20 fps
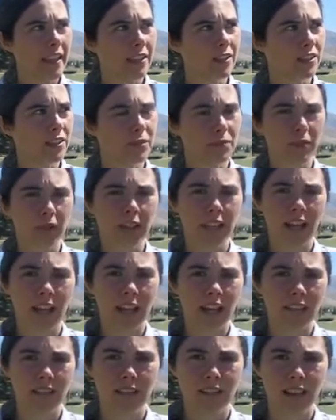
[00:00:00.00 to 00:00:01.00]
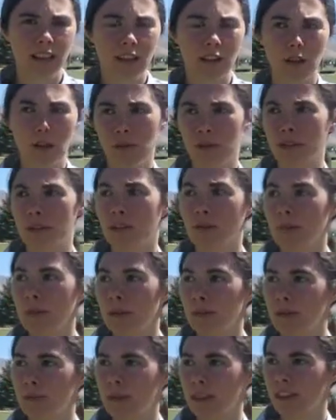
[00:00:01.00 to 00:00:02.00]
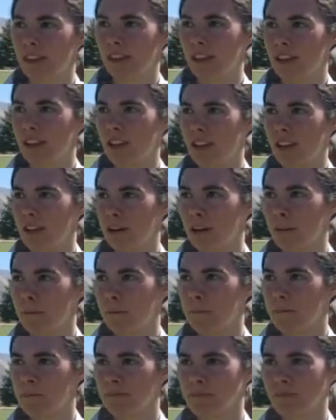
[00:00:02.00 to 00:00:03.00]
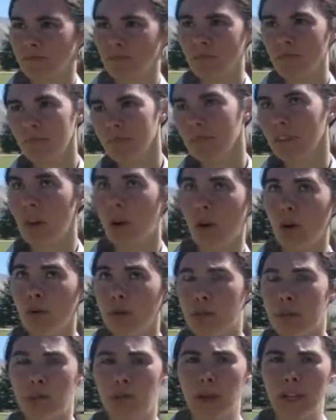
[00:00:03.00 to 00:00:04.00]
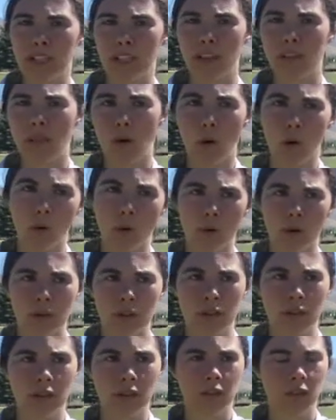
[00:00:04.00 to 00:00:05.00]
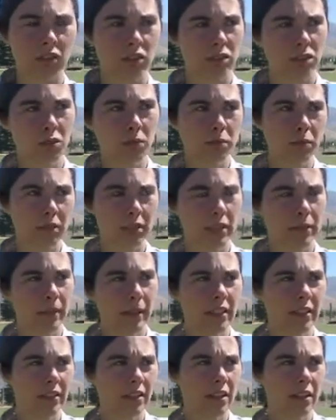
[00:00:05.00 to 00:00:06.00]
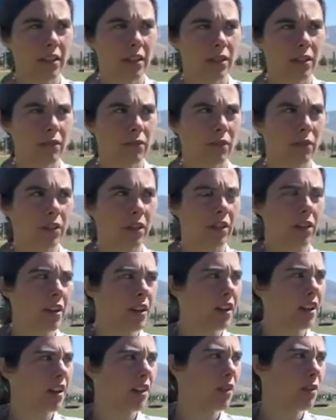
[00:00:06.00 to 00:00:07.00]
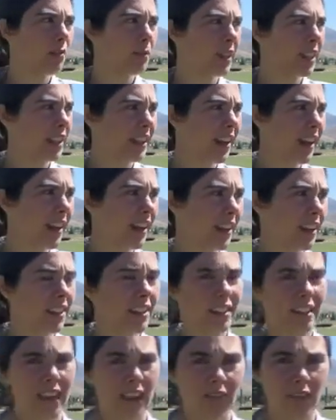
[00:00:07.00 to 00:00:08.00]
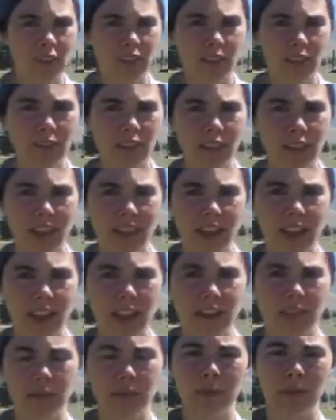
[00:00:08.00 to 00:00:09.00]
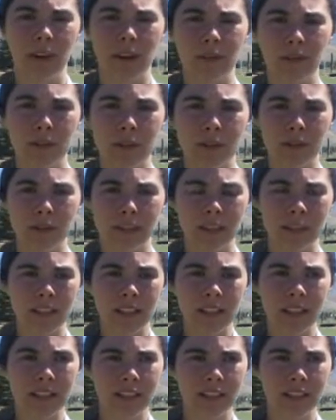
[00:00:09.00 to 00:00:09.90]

it's just really nice. And I know that some people might think, you know, oh, it's a waste of a horse or super expensive or oh my god, I could never do that or whatever, but